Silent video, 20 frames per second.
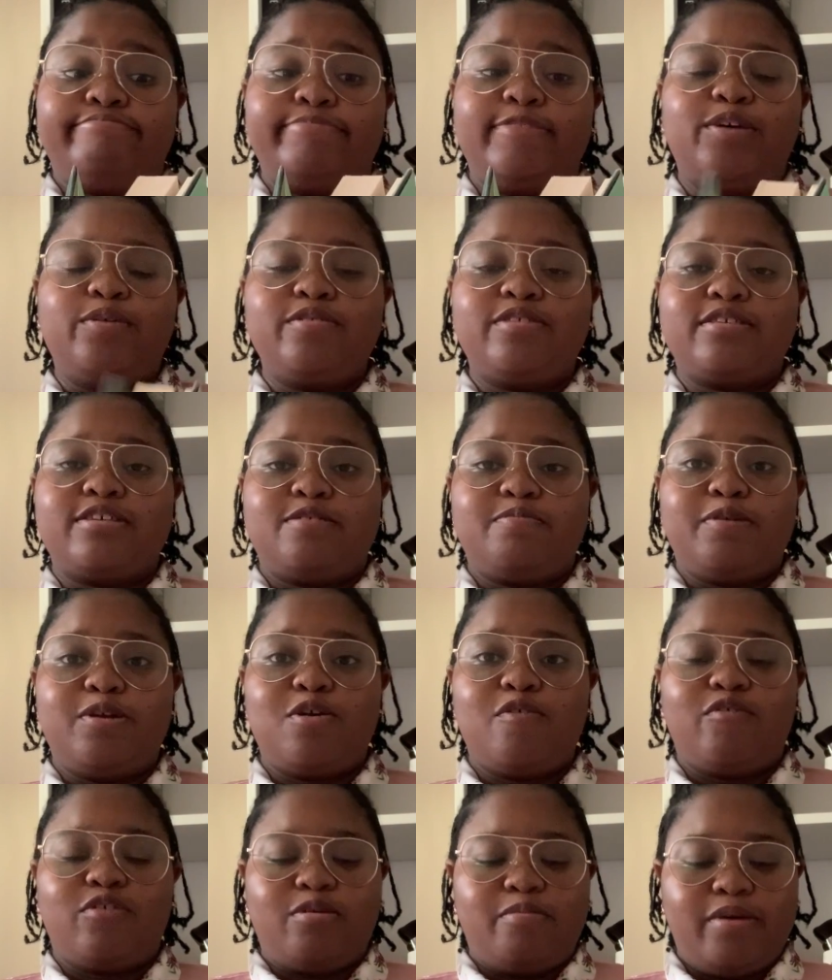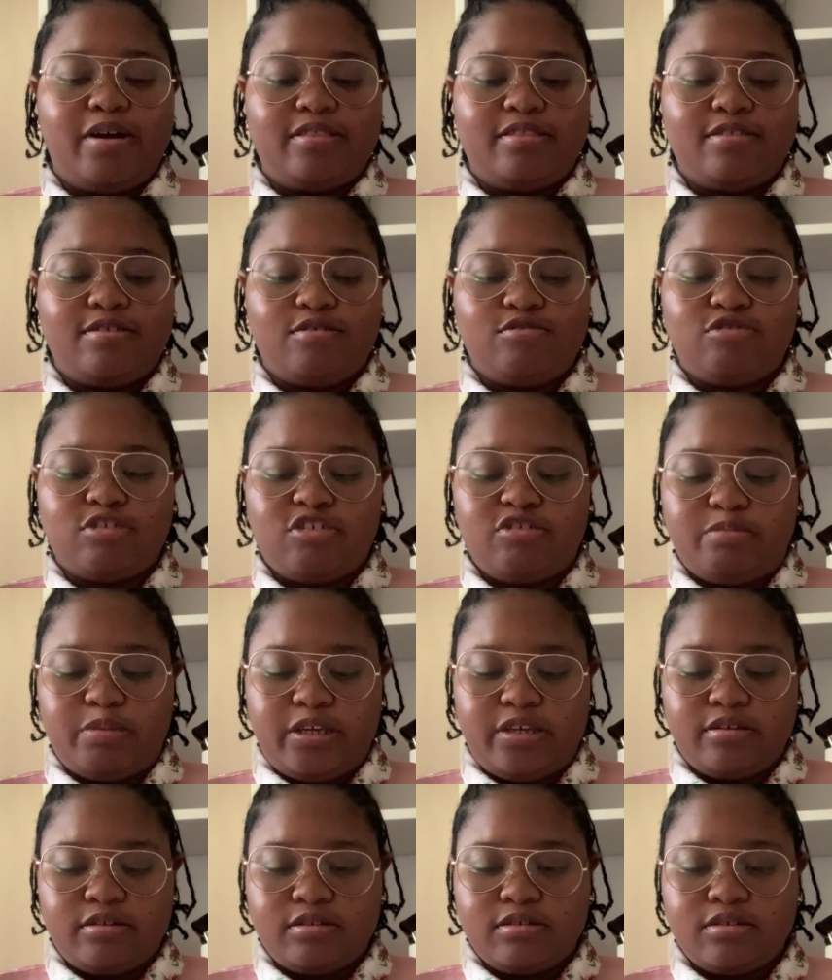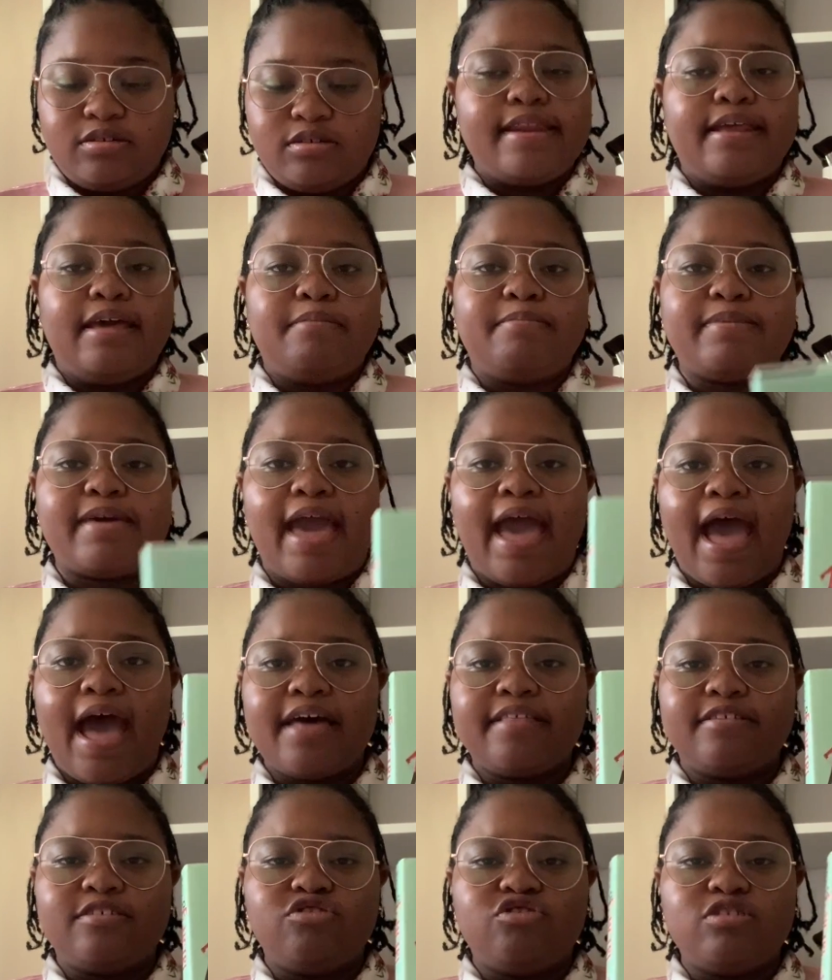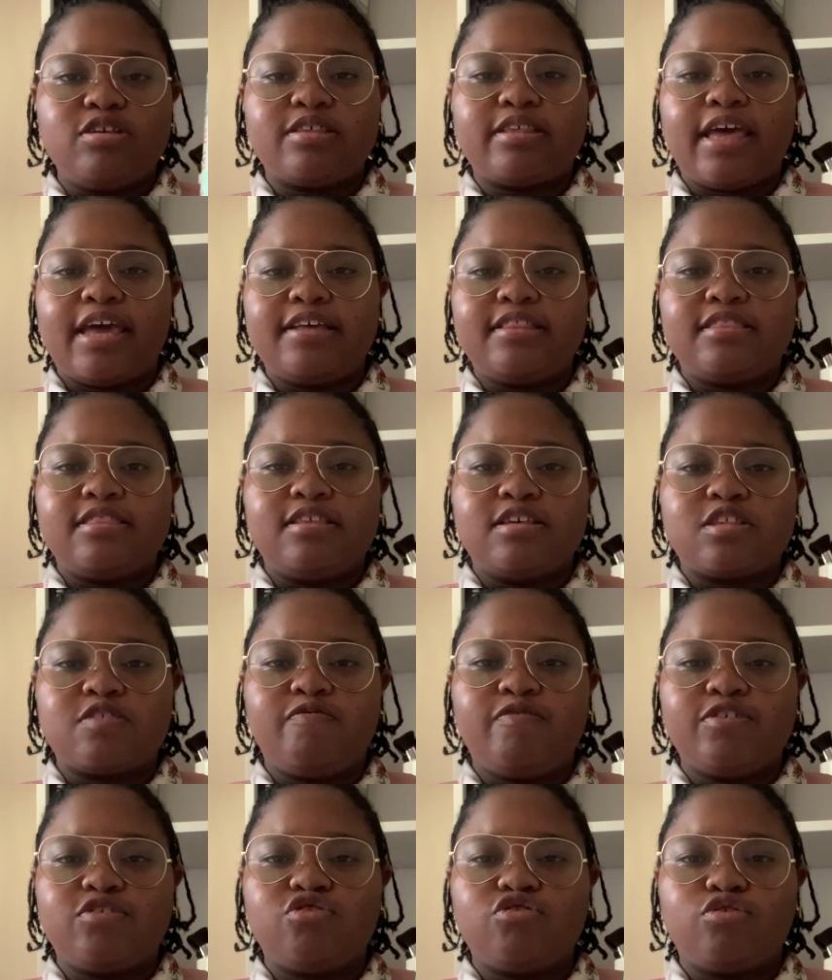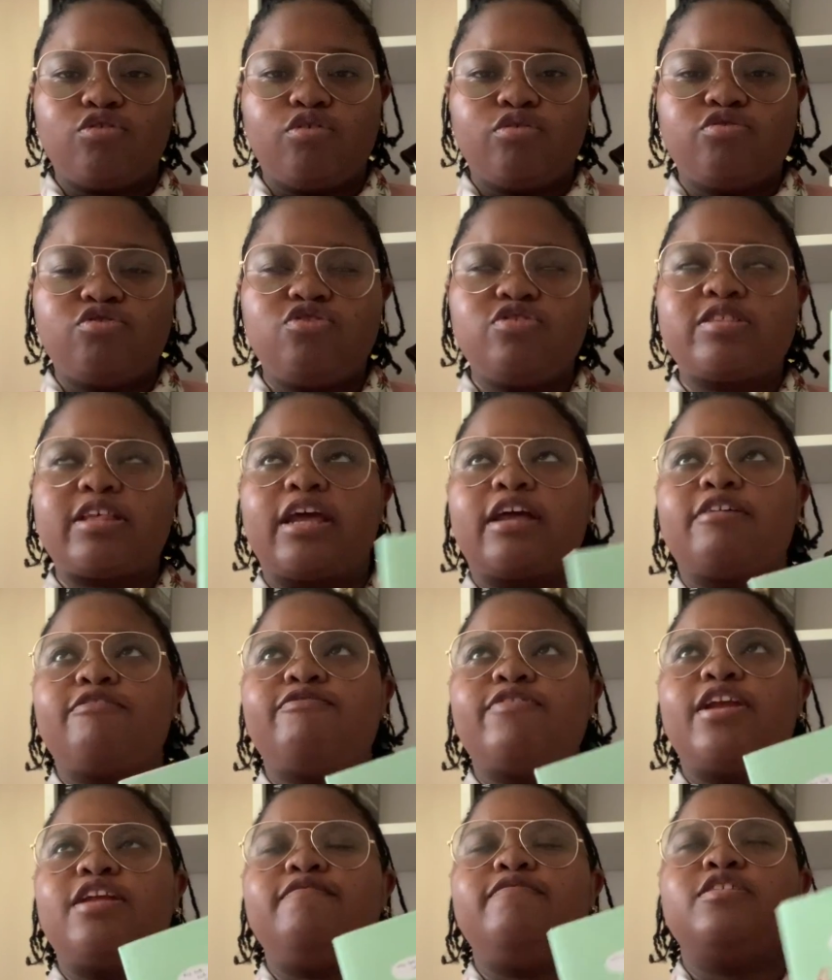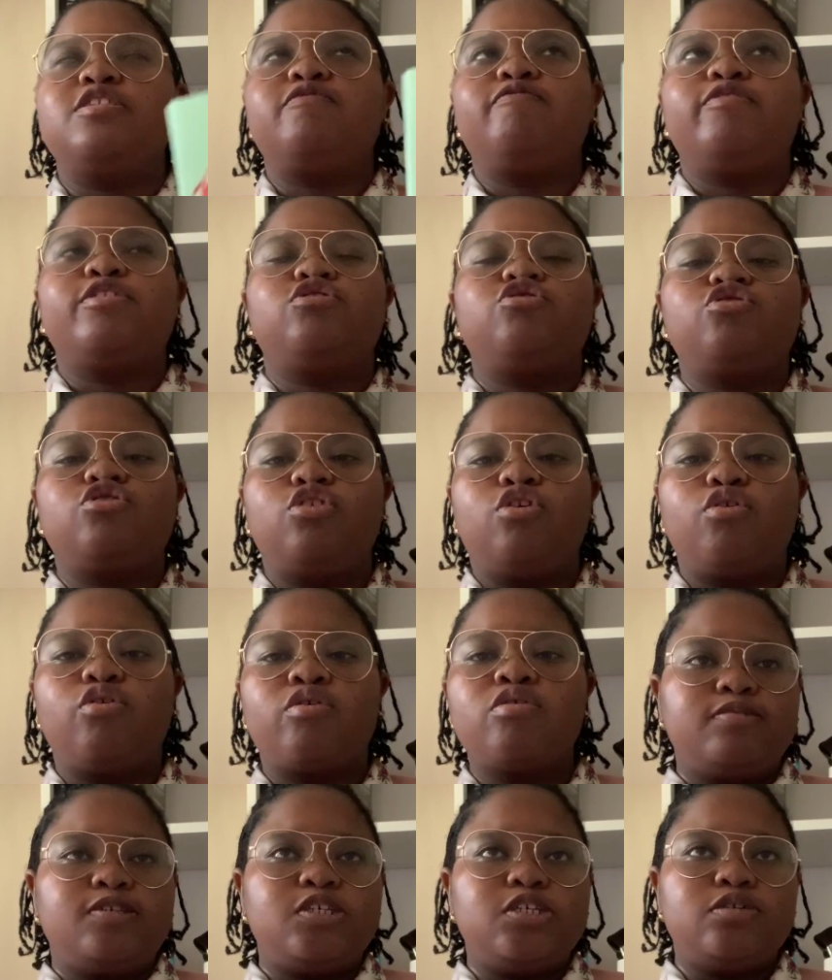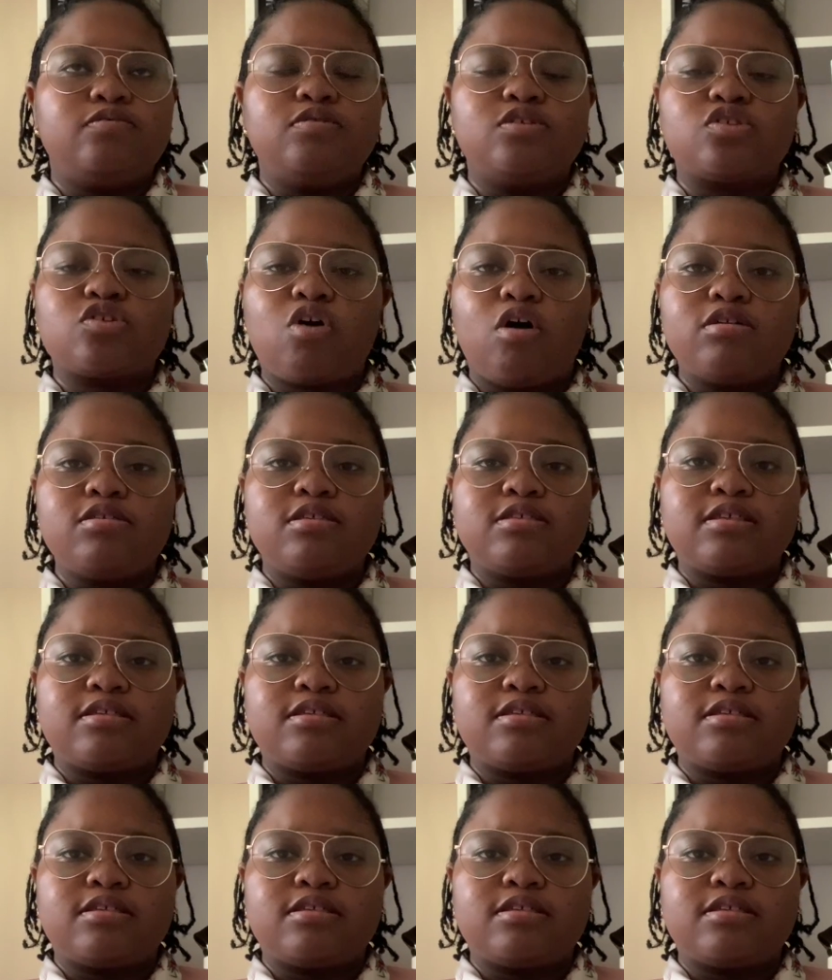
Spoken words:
it's been over a month, don't judge me, named Kath, and she's like a fan of this fictional series called